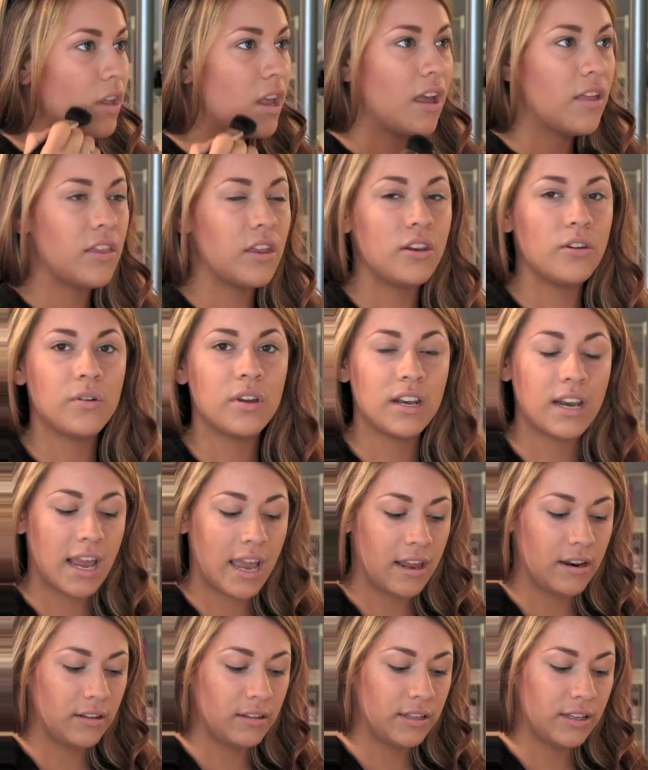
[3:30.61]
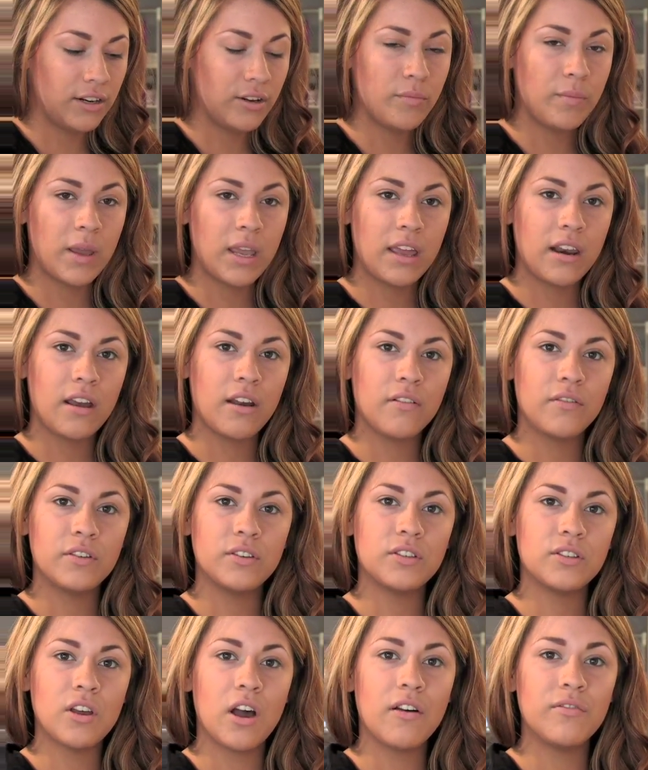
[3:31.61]
And then you can add a little bit of a
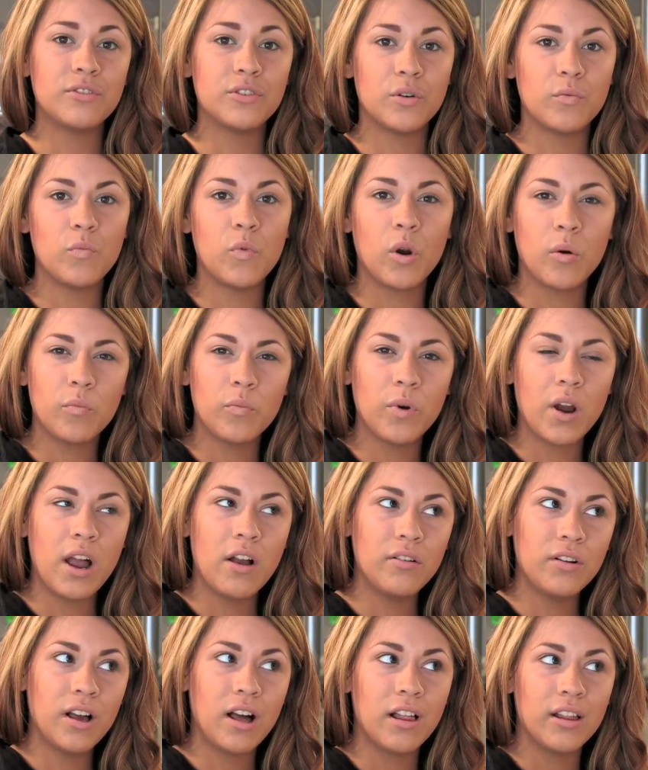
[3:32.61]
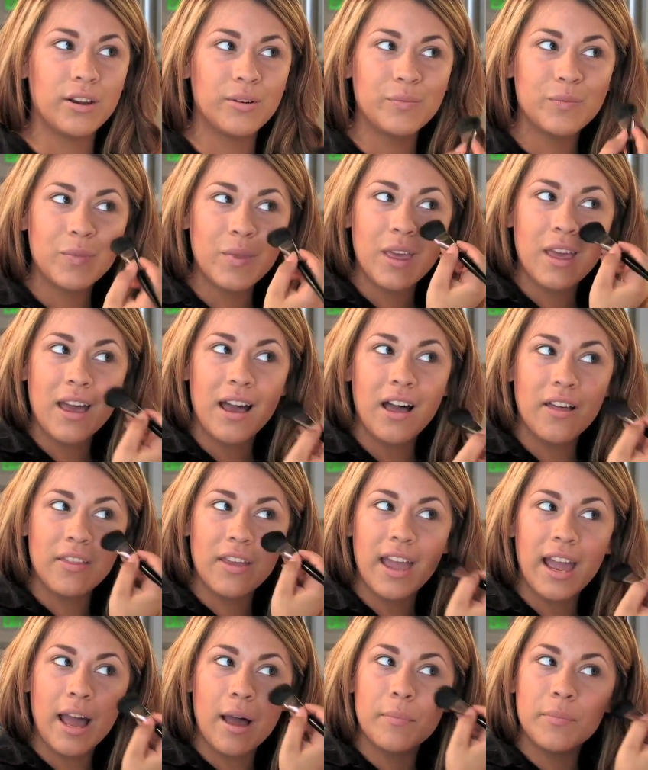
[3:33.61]
softer, more brown color on
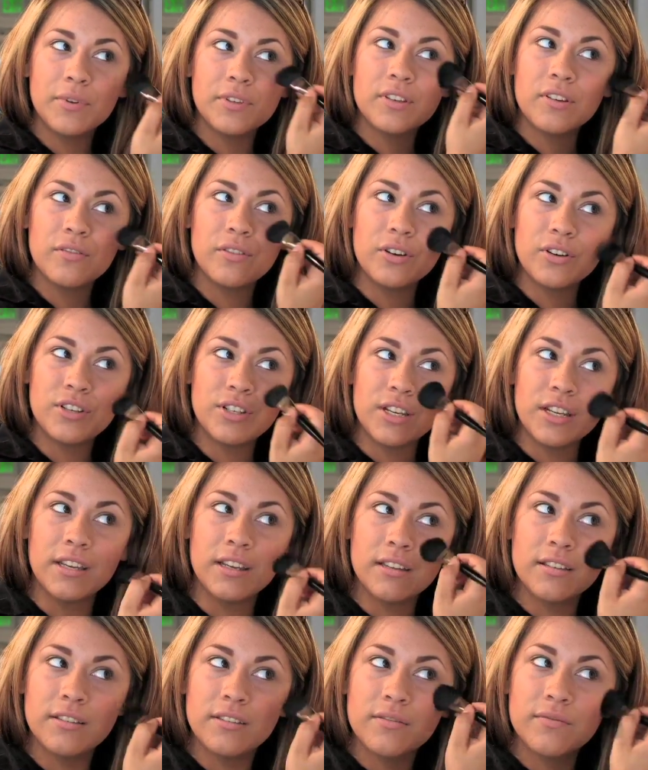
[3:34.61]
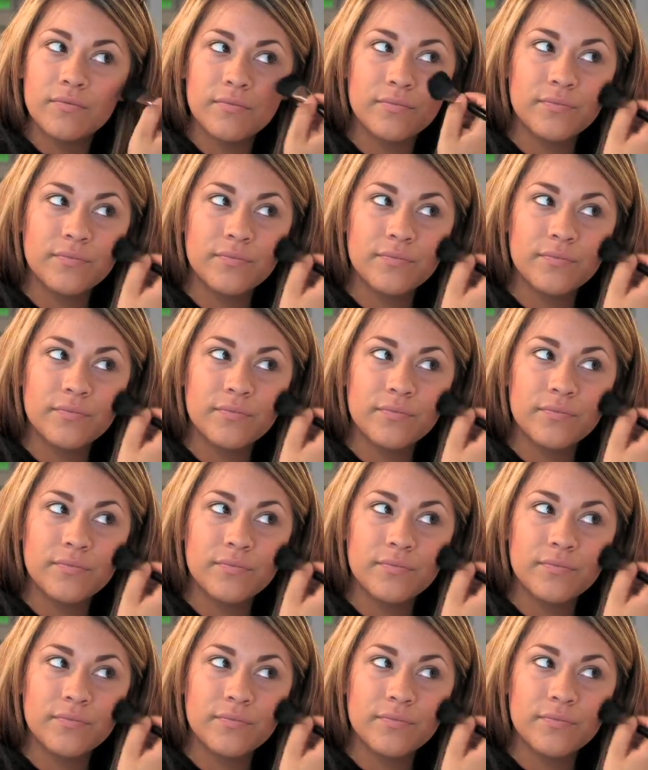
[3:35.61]
the apples of your cheeks.